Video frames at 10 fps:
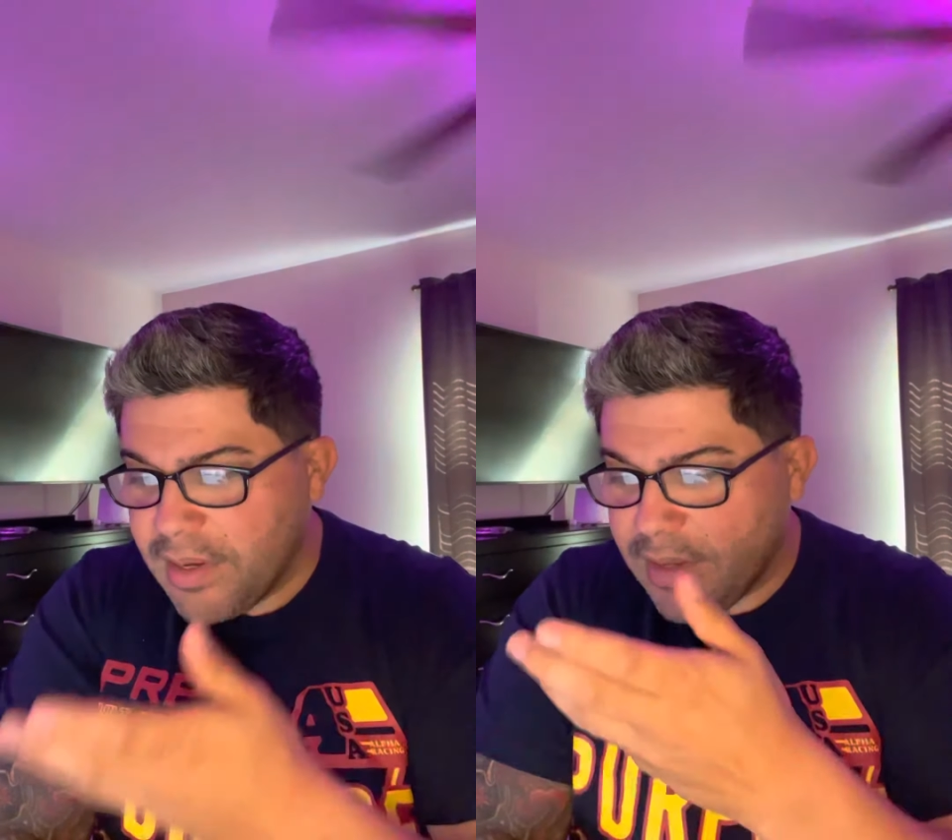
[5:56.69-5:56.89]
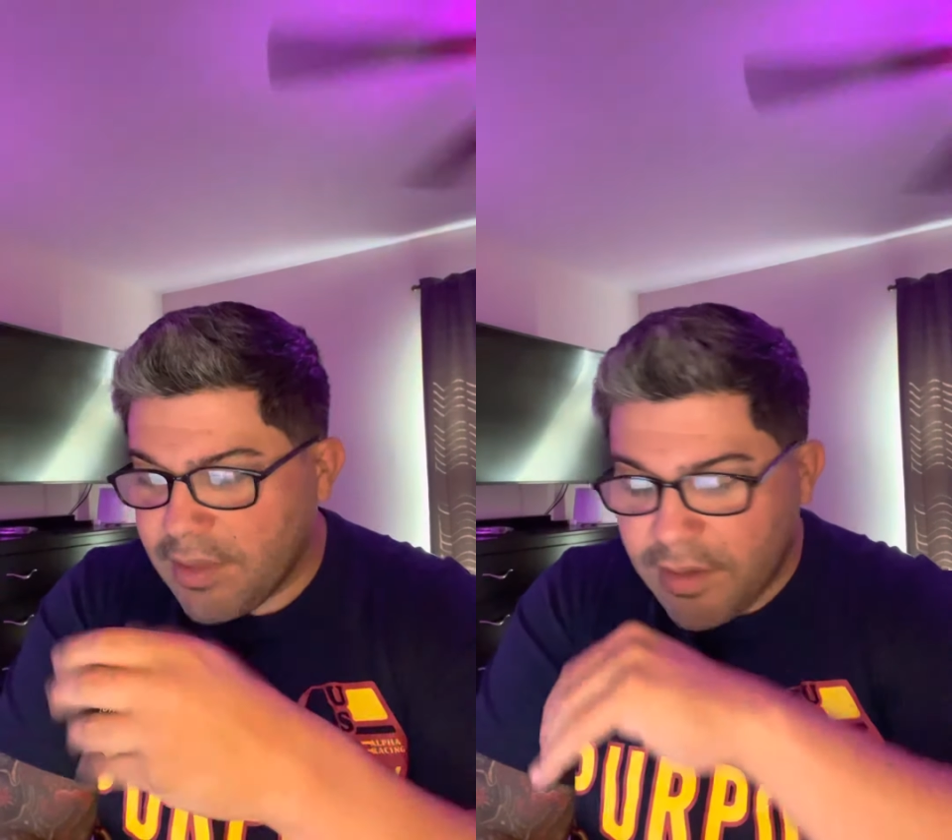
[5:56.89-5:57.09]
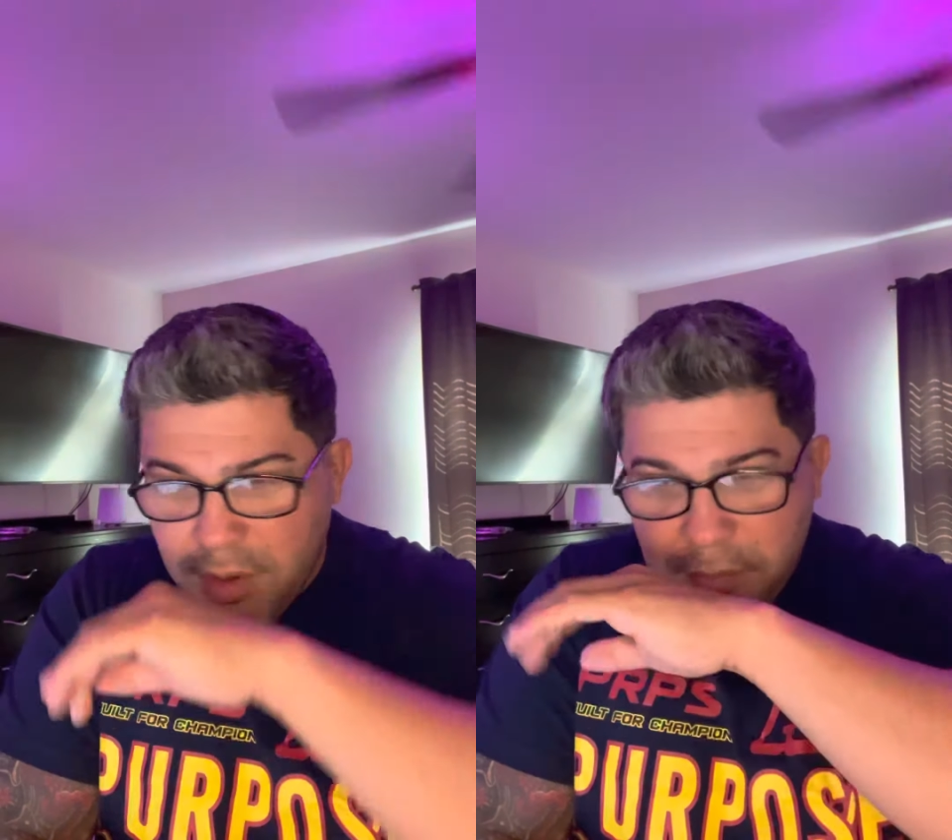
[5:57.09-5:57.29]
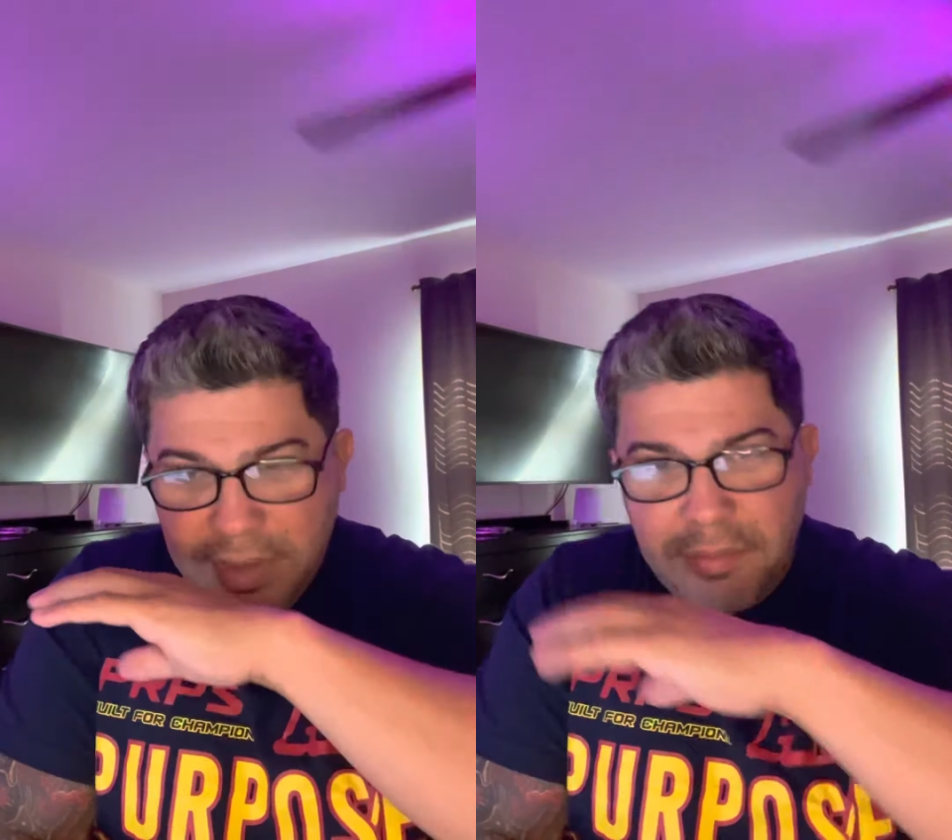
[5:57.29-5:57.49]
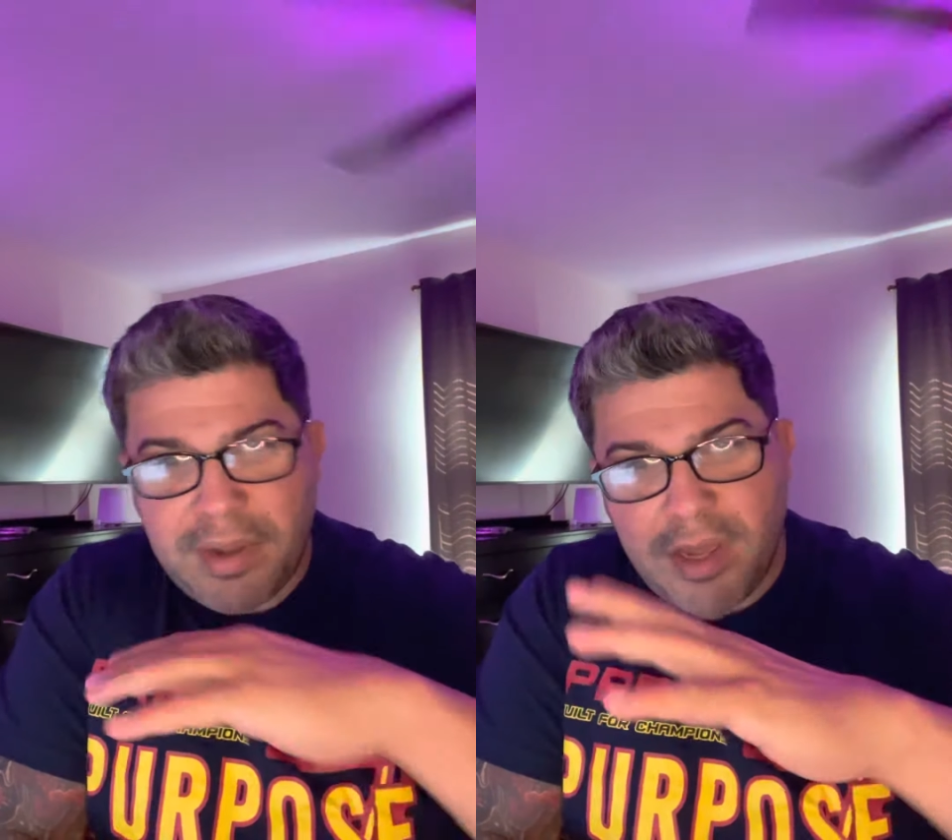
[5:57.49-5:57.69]
and the
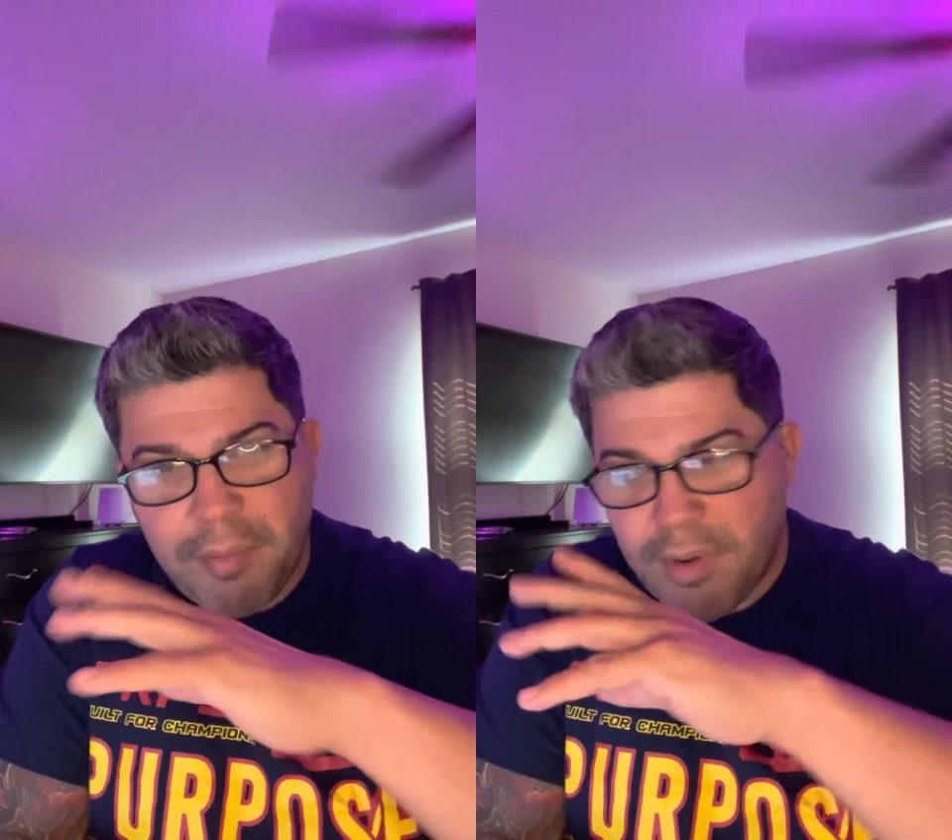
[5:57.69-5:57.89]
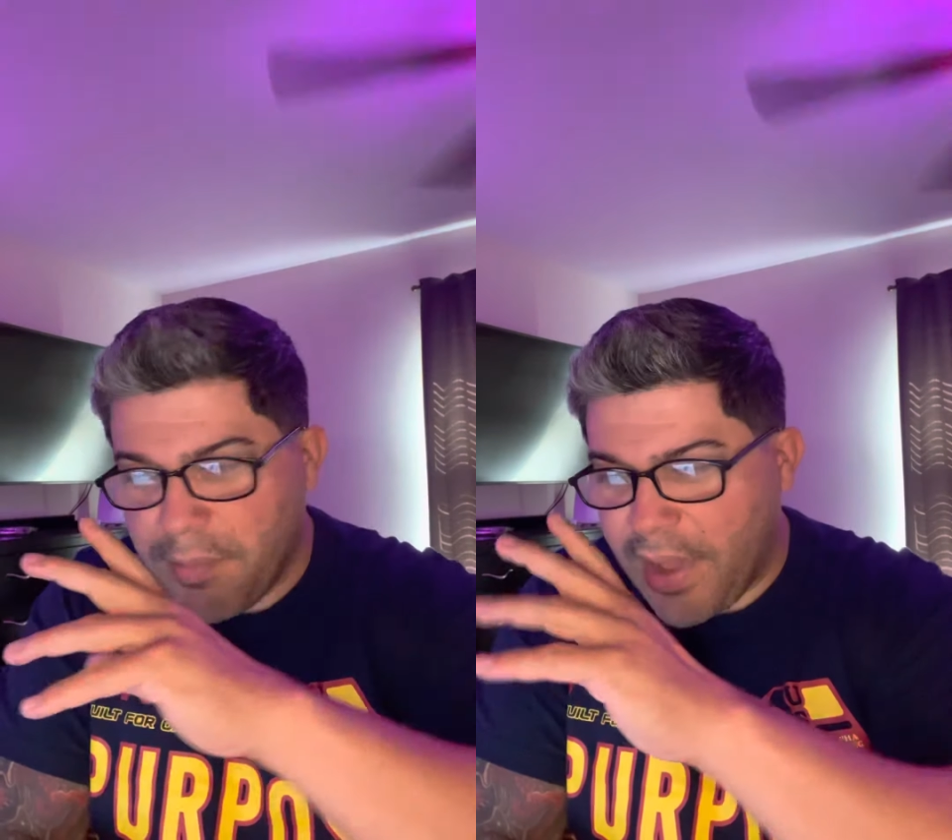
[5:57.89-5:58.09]
nutmeg might come up,